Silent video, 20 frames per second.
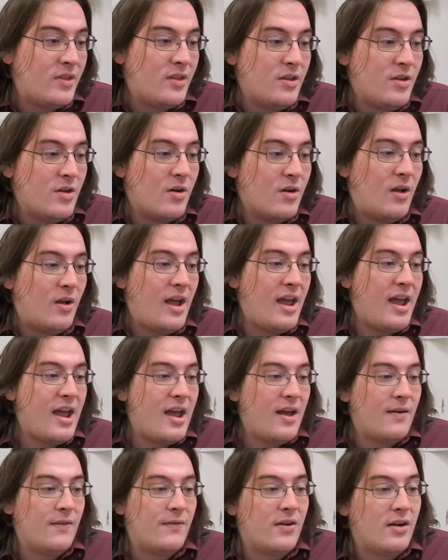You'll
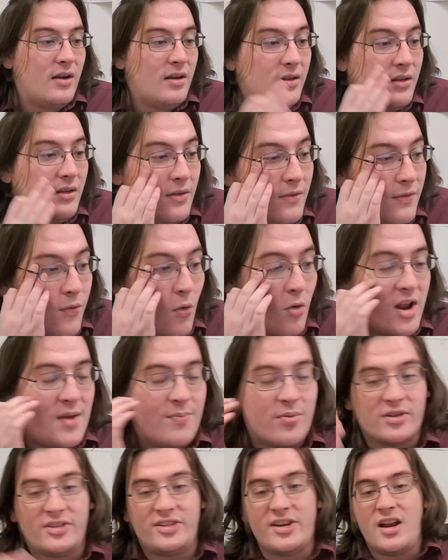have
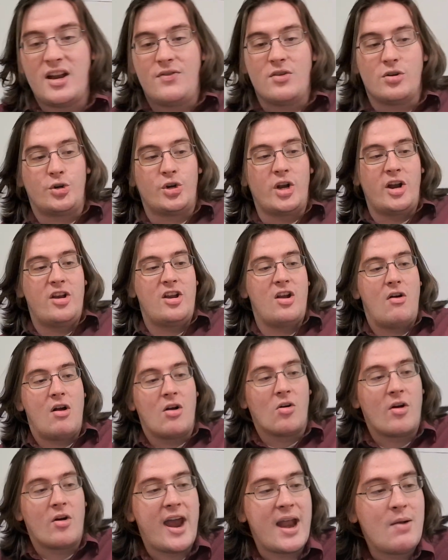40% of your Shenandoah
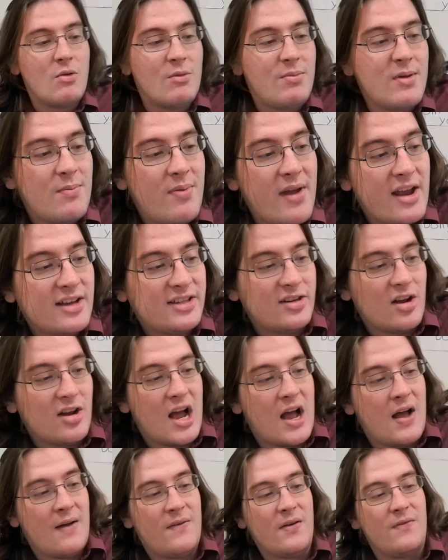grade will be based
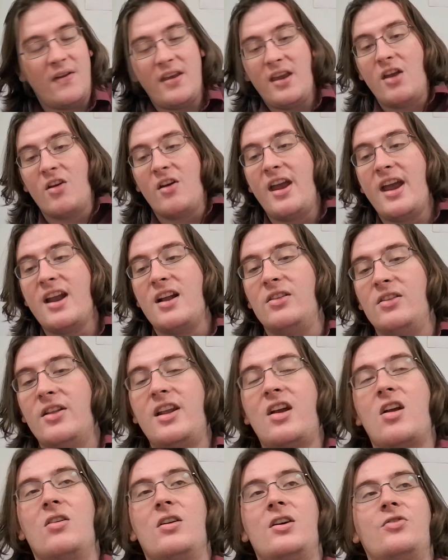off of your
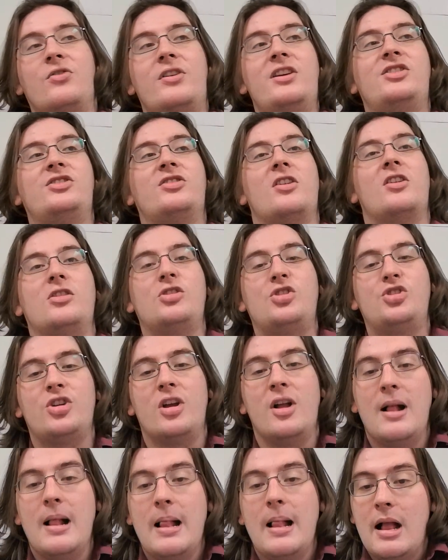analytical and research
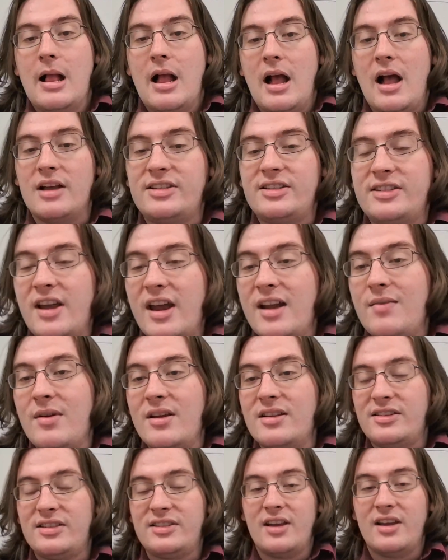
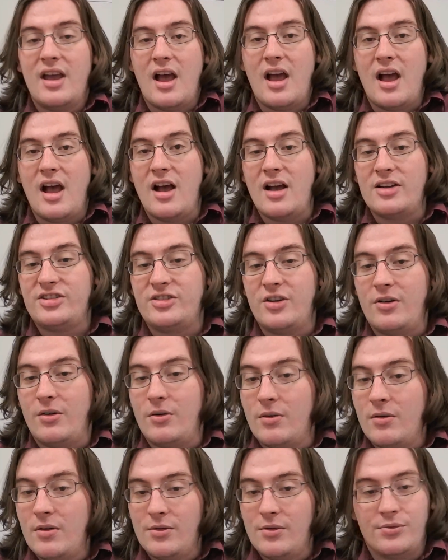assignments.
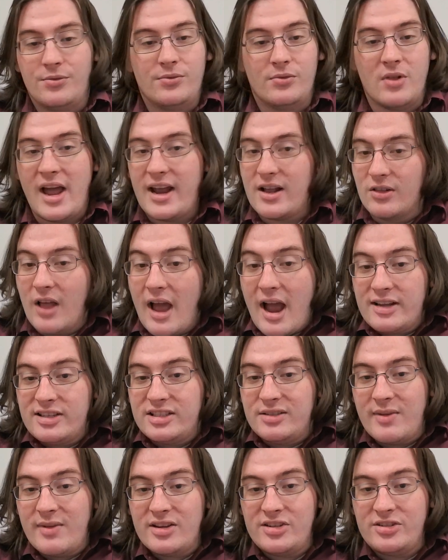So like last
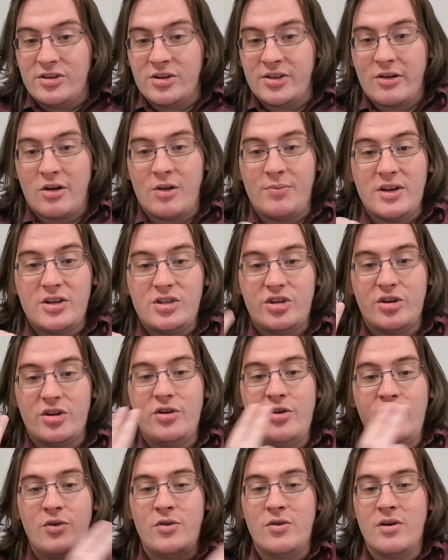semester, there will be
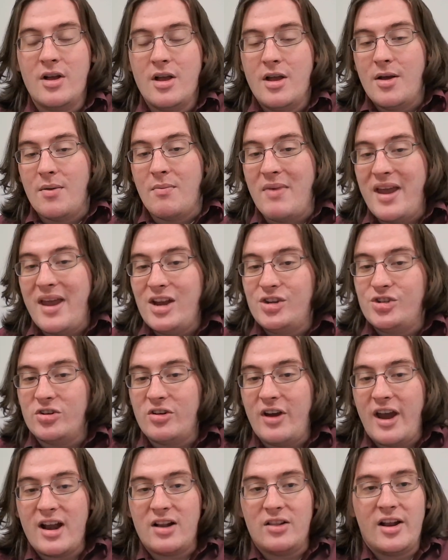2
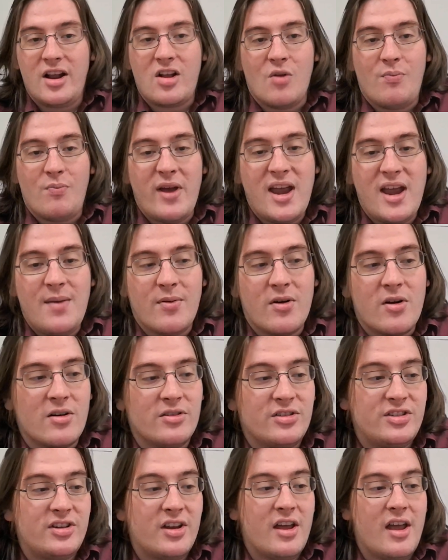major analytical
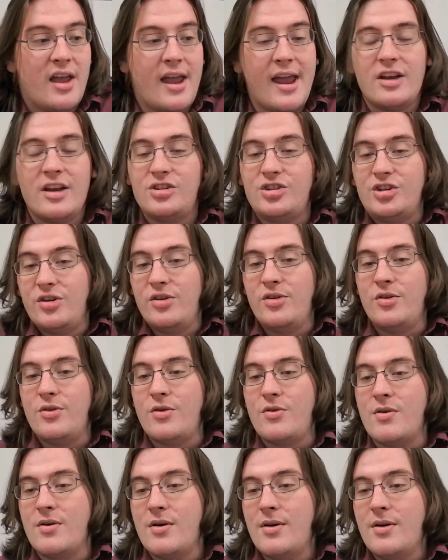papers and
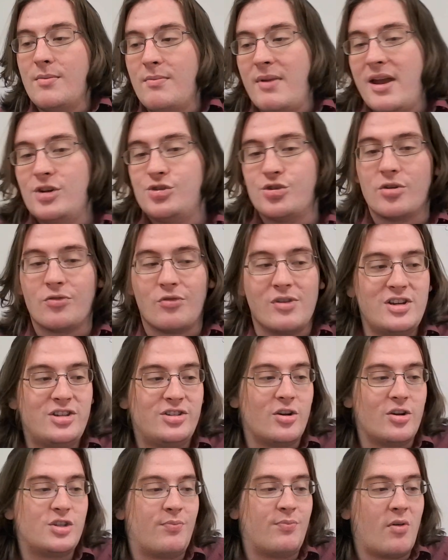2 major
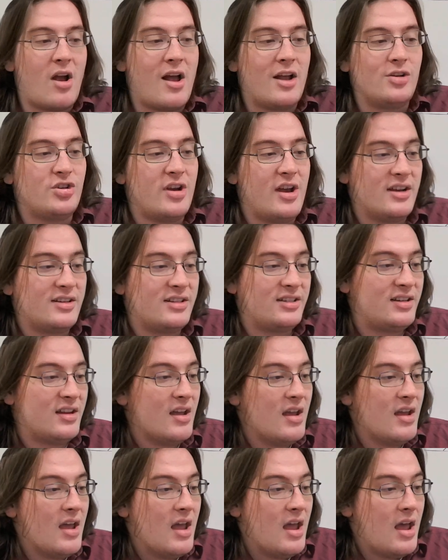research
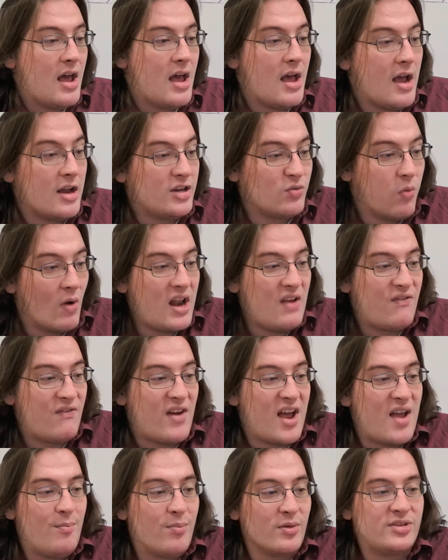projects.
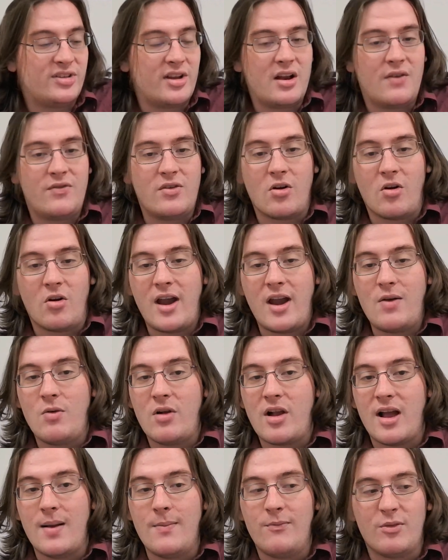25% of your grade
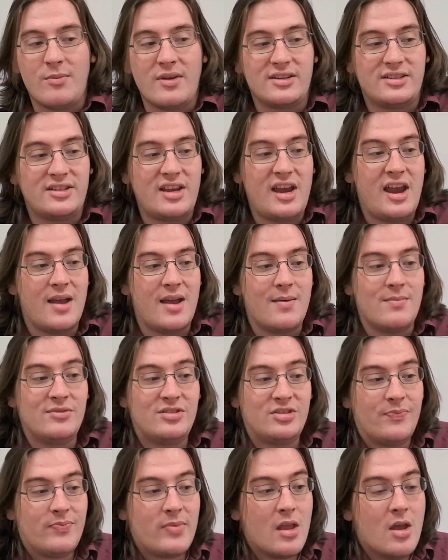will come from
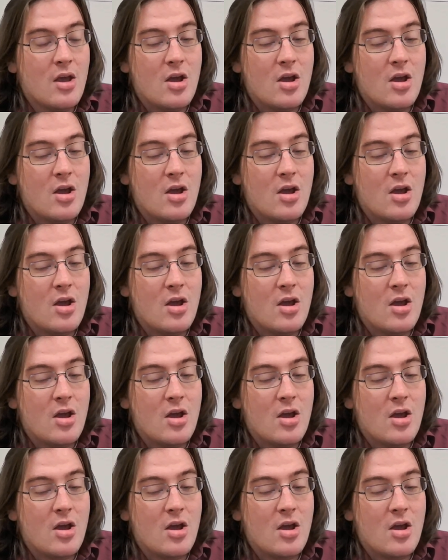exams.